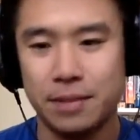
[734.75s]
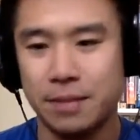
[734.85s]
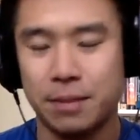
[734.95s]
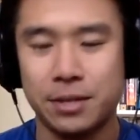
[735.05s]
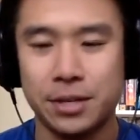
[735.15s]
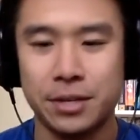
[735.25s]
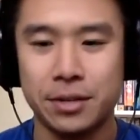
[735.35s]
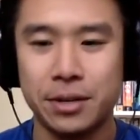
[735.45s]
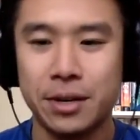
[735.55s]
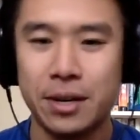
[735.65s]
In
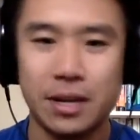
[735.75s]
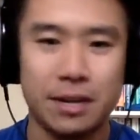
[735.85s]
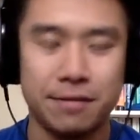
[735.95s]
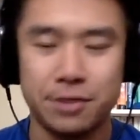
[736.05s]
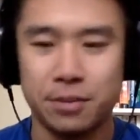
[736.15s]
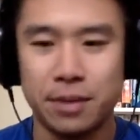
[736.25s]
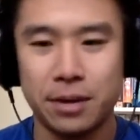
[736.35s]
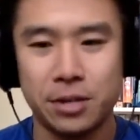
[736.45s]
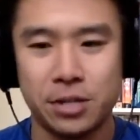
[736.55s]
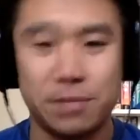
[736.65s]
particular, if your
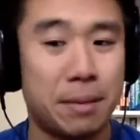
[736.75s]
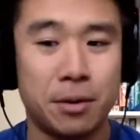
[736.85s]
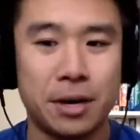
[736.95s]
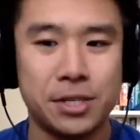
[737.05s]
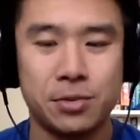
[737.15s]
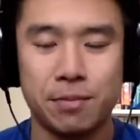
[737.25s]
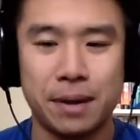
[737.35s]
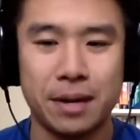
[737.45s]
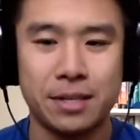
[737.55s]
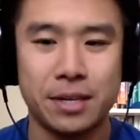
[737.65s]
model just memorizes what
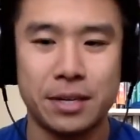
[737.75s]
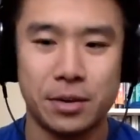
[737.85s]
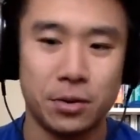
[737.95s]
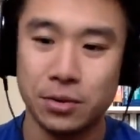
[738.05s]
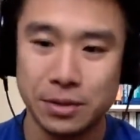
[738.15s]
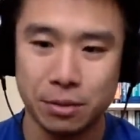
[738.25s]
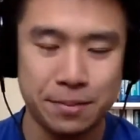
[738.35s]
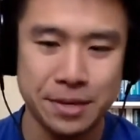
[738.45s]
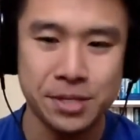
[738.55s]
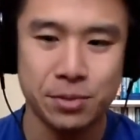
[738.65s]
Bach did and only
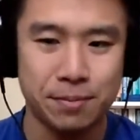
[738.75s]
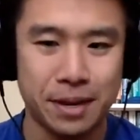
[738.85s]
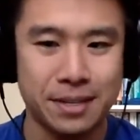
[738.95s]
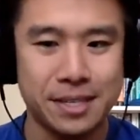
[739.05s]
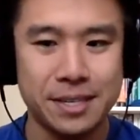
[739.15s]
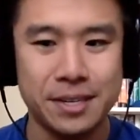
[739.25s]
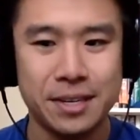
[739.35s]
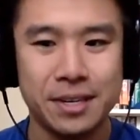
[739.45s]
repeats what Bach did,